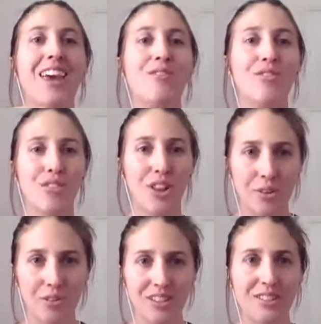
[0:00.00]
and
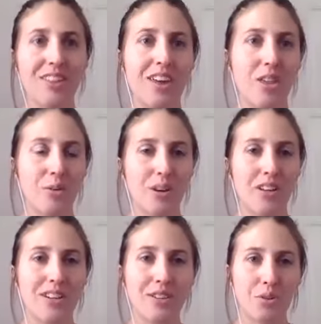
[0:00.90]
flow into the other
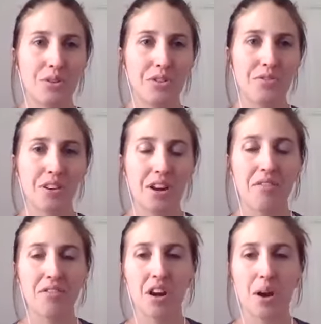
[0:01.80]
one in order to
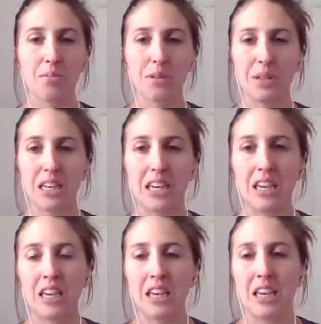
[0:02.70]
recover optimally
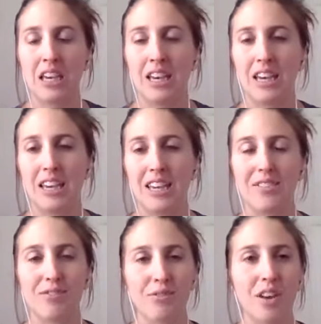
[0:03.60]

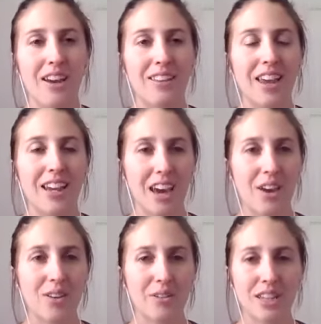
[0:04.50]
and i like
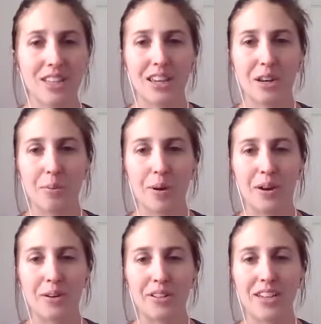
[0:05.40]
how you said that
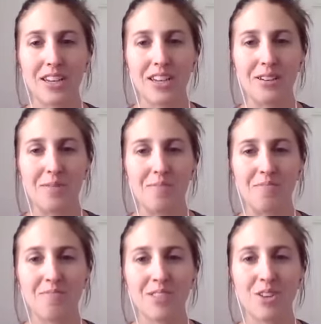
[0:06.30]
about
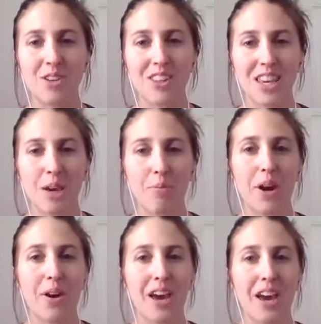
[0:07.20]
um, you can think
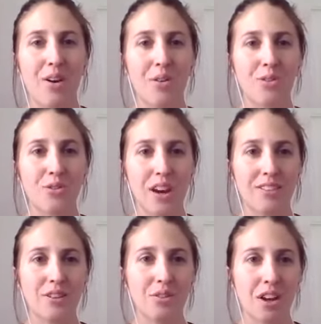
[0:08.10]
about how
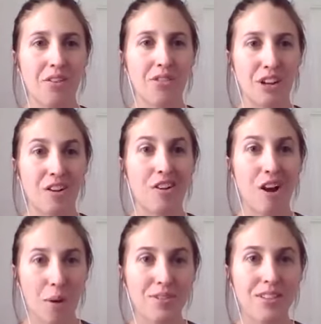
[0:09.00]
stress and recovery
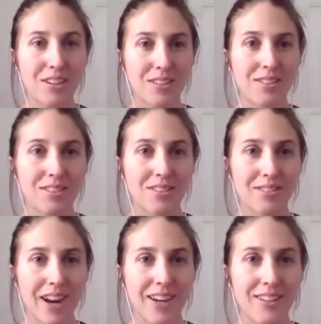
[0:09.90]
are opposites,
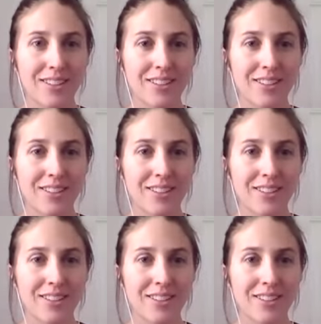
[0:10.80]
right?